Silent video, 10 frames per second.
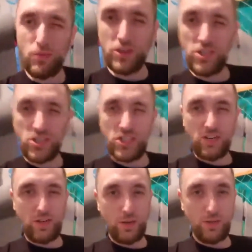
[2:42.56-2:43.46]
pretty sure
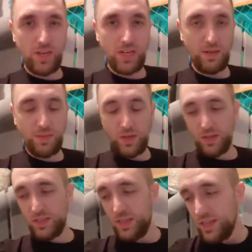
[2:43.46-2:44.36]
Jericho's not going to be
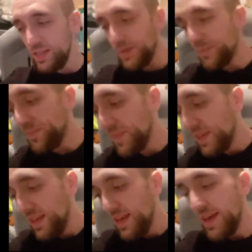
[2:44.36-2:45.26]
on tonight.
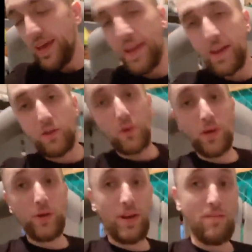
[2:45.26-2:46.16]
And although I
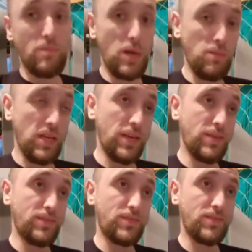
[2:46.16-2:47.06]
don't have bubbly,
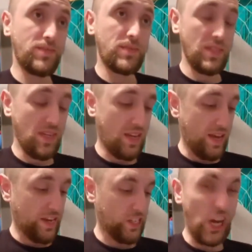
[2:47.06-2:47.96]

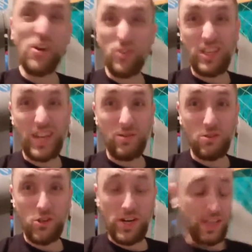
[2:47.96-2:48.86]
and generally I don't
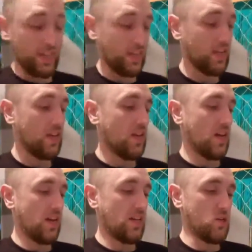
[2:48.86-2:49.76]
drink,
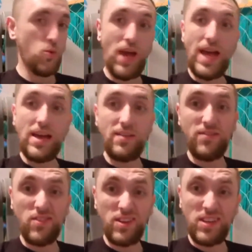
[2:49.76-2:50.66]
I do have
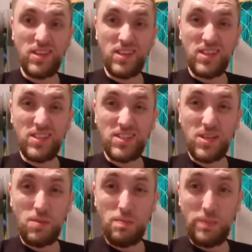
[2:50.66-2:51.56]

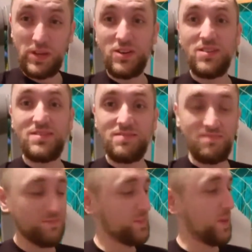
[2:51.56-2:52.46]
some beer.
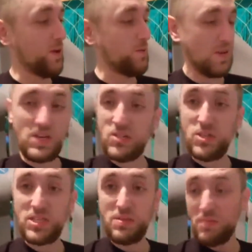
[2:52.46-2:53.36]
So we're going to
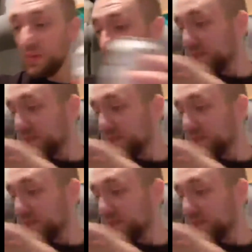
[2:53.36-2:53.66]
drink some beer.